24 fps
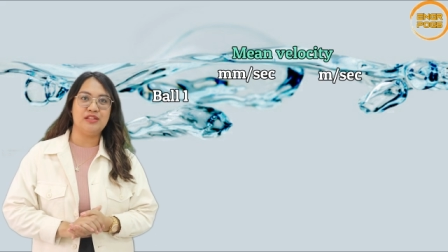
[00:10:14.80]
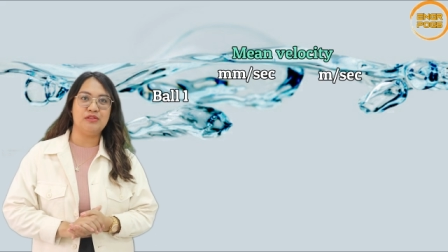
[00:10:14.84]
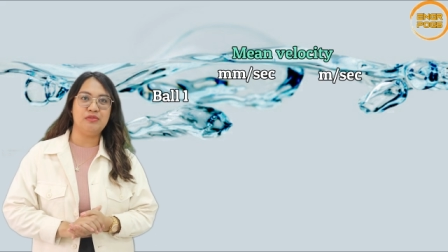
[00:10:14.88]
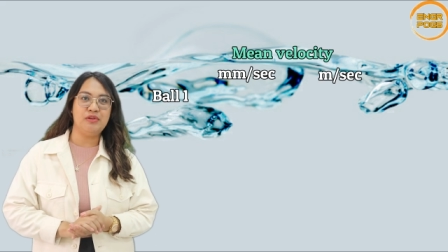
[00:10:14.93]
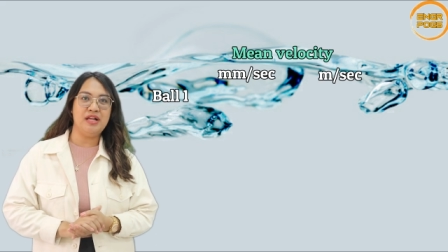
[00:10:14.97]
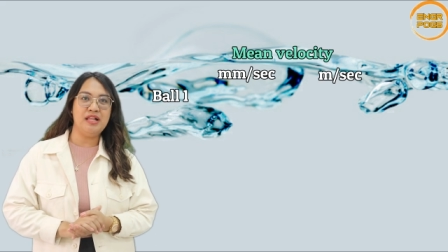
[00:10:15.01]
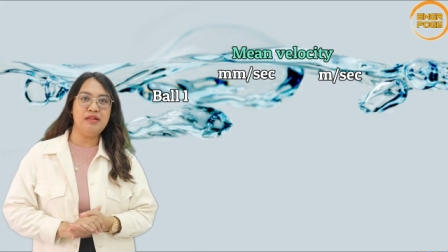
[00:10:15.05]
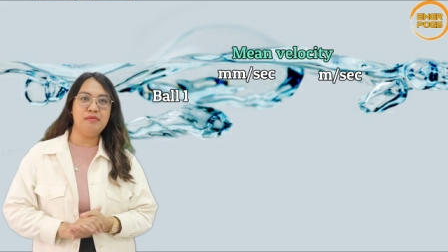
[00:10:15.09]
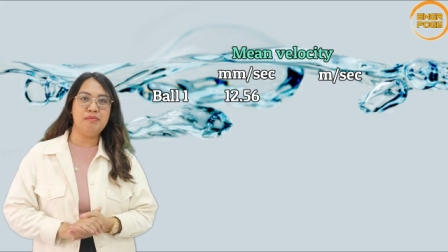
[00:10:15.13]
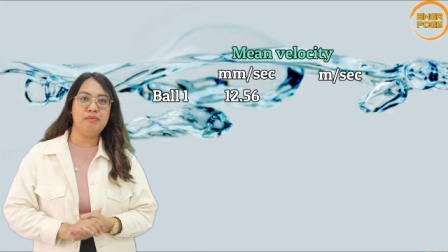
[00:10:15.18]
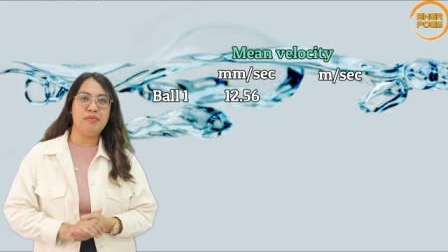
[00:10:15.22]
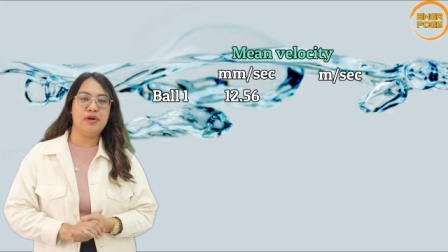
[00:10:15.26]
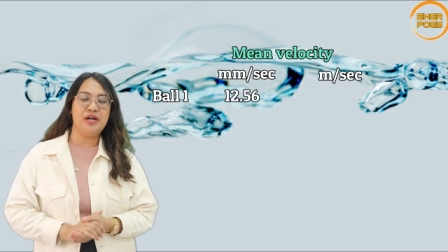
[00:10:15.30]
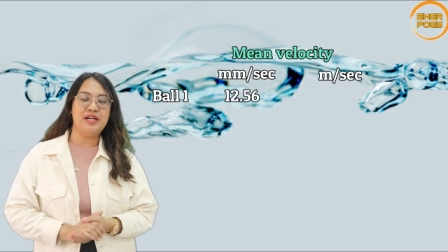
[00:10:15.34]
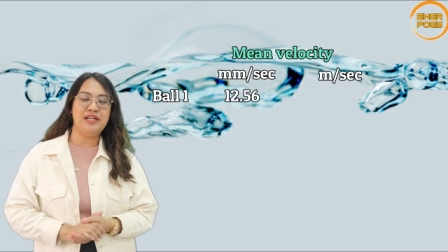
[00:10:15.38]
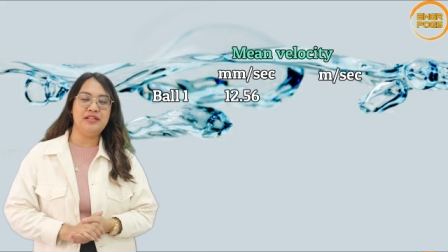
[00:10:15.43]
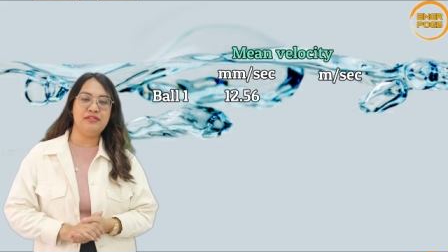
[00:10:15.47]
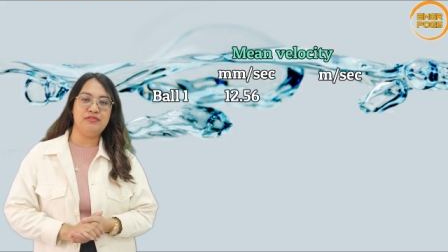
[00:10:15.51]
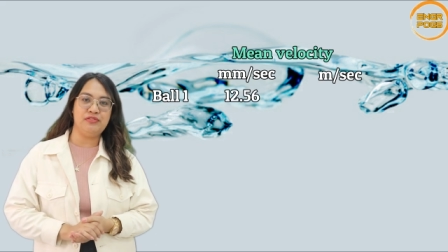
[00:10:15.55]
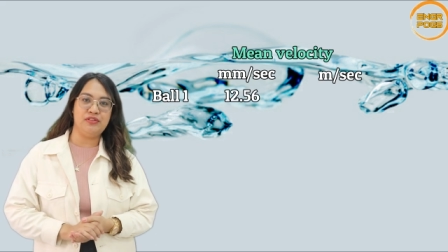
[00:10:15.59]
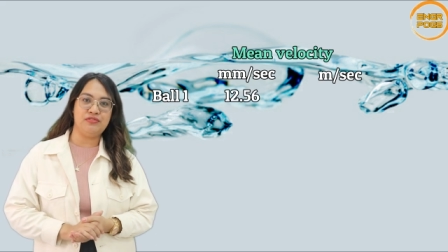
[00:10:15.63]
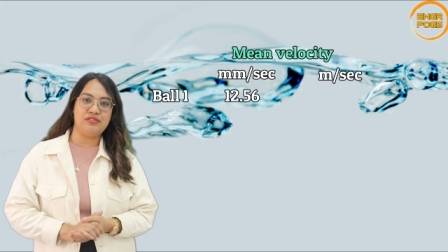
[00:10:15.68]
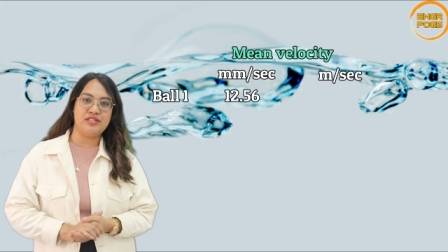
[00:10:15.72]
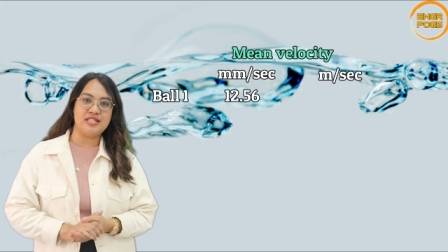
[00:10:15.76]
1,
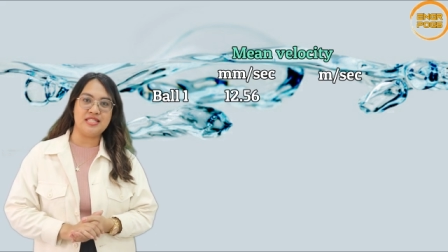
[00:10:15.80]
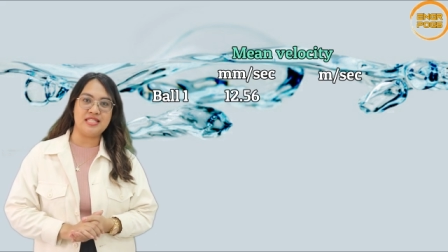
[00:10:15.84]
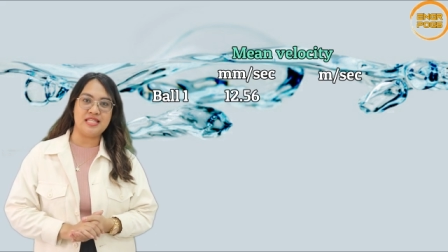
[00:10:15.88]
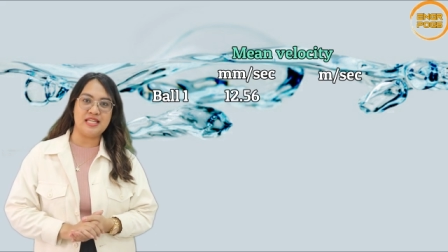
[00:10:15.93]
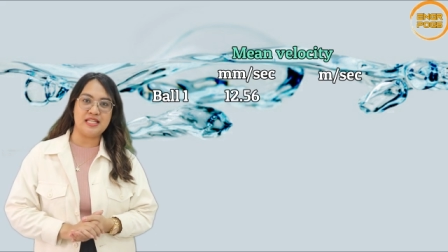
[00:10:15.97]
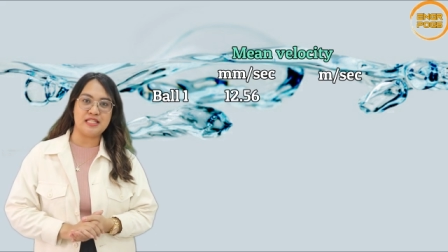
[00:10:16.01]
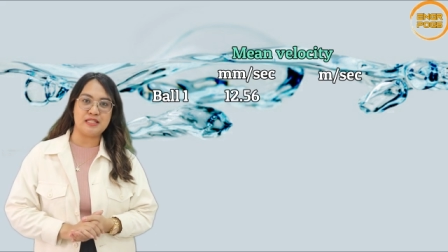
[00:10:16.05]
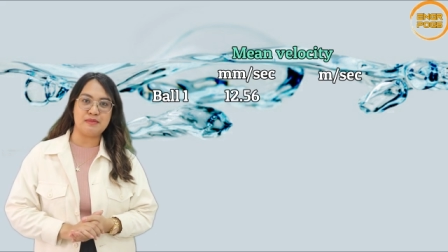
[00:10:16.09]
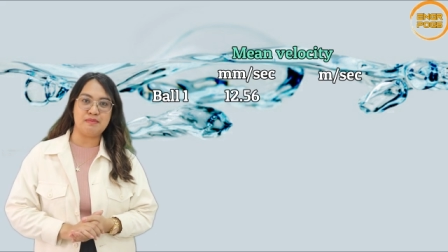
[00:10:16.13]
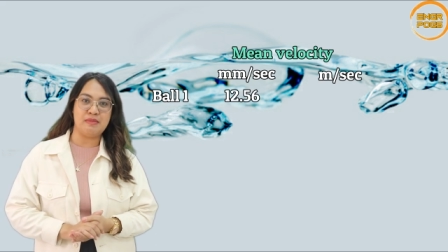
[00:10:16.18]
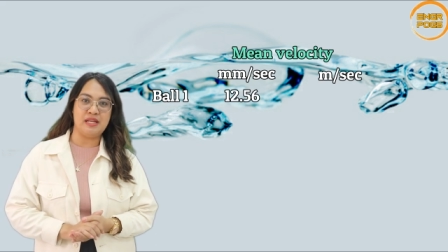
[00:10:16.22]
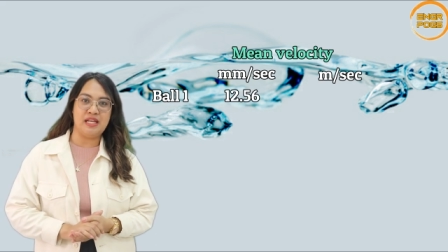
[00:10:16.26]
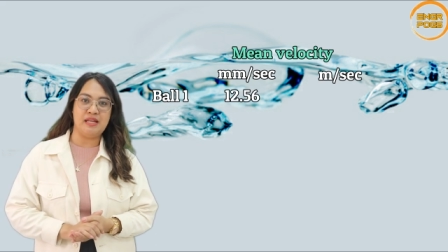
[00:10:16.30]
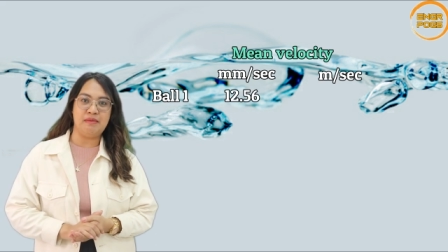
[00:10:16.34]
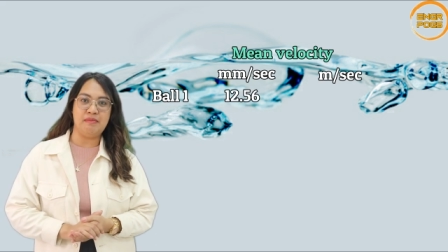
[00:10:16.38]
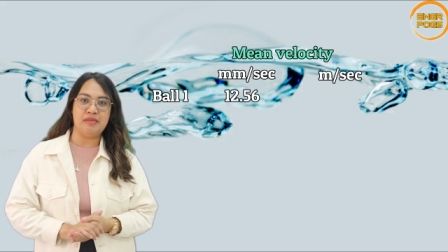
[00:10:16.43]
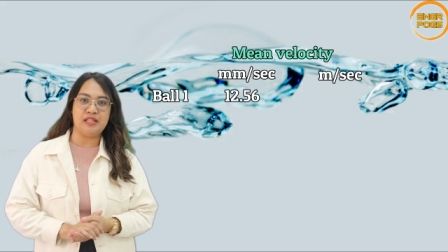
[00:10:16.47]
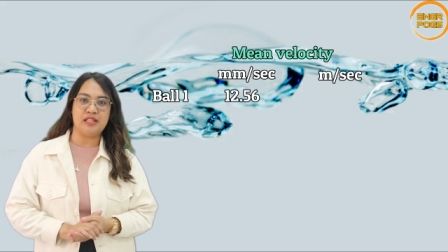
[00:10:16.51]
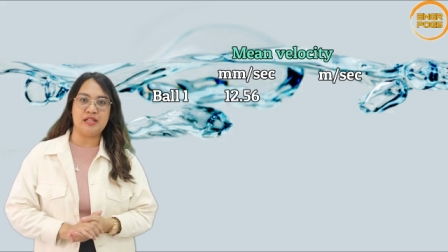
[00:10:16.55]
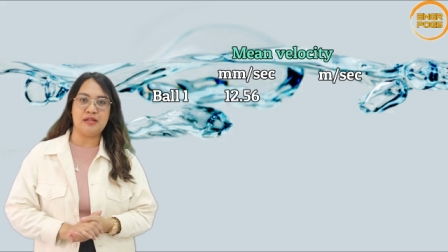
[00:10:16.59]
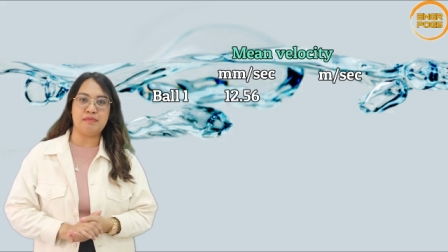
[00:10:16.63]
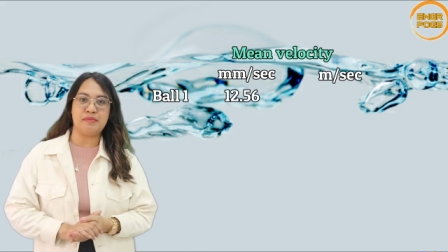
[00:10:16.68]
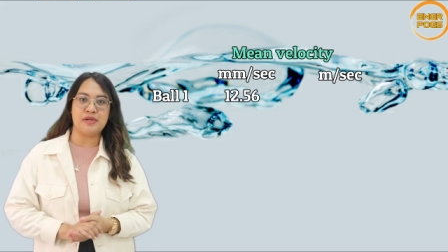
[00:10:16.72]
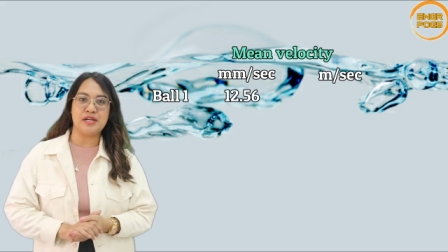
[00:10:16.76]
12.56
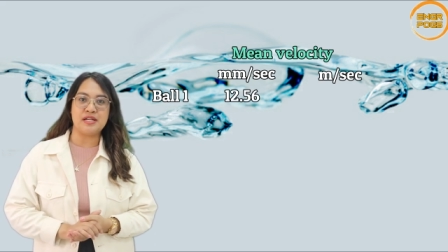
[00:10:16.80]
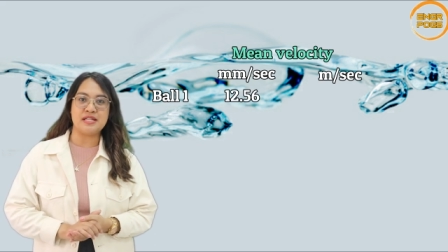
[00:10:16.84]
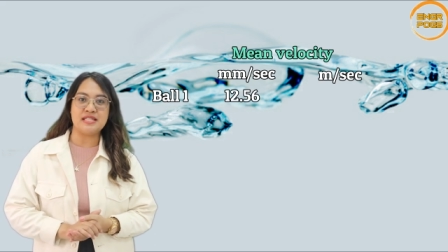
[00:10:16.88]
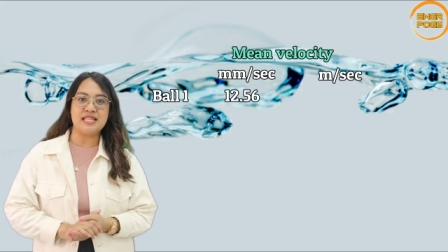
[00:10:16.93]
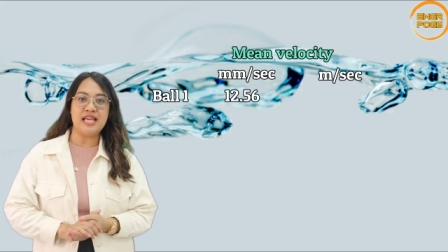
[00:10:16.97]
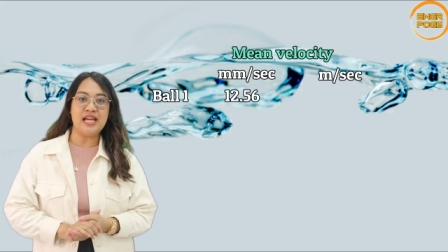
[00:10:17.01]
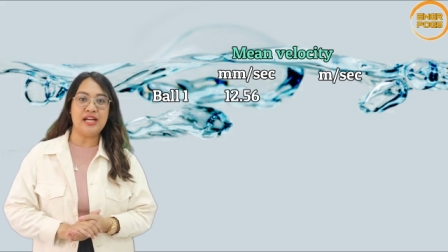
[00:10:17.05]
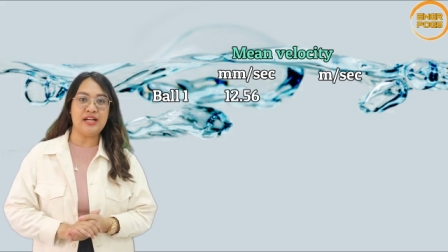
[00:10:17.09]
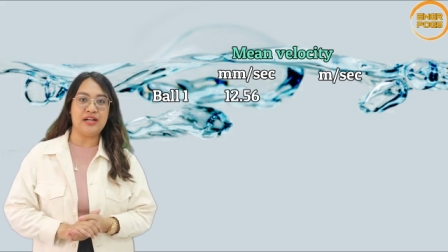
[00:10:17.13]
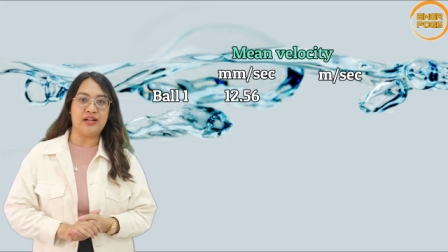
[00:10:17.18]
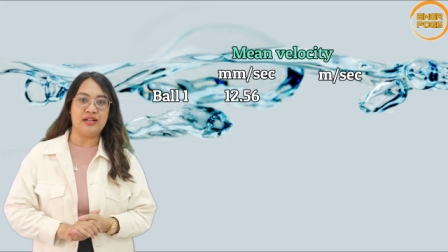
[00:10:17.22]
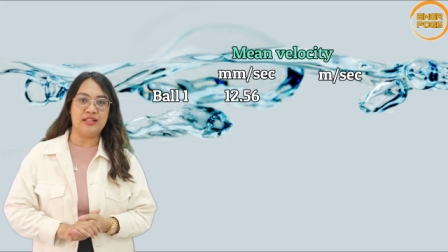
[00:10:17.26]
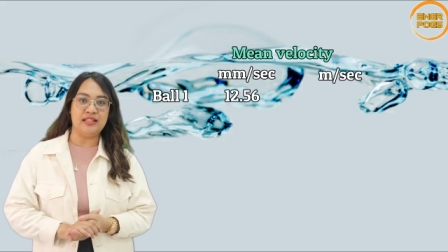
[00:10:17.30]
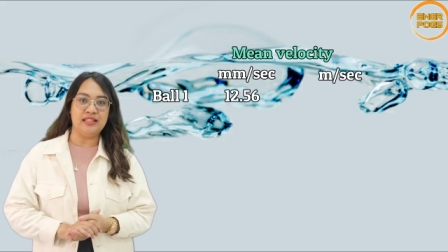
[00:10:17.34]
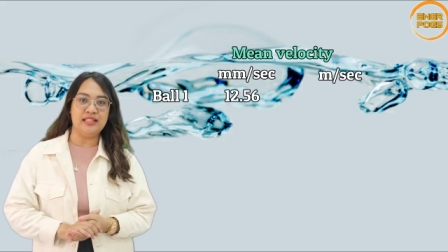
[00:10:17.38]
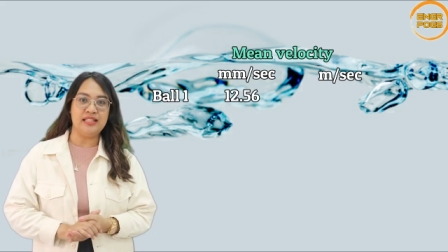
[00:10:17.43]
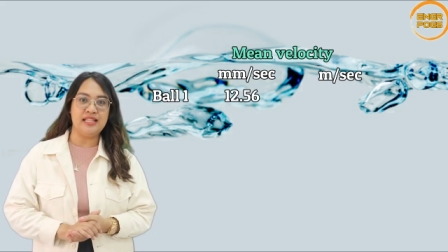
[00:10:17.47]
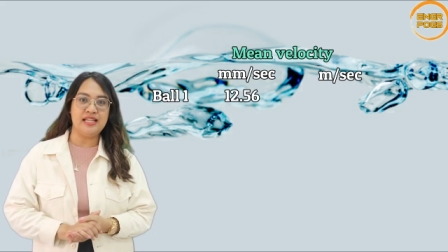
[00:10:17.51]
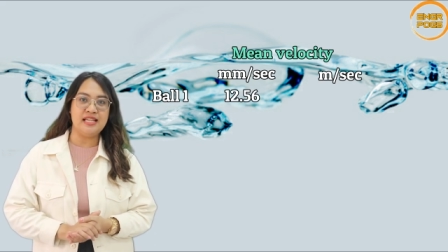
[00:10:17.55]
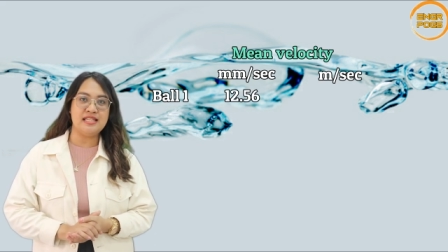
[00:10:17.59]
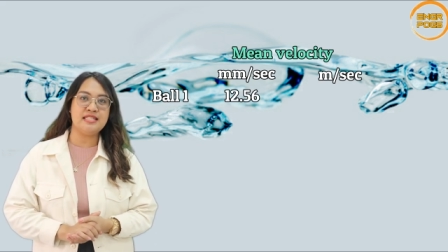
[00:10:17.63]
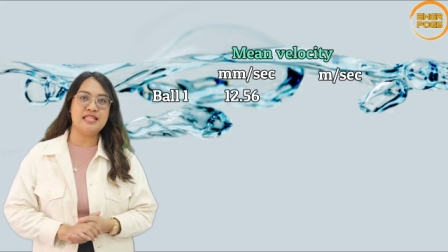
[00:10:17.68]
millimeter per second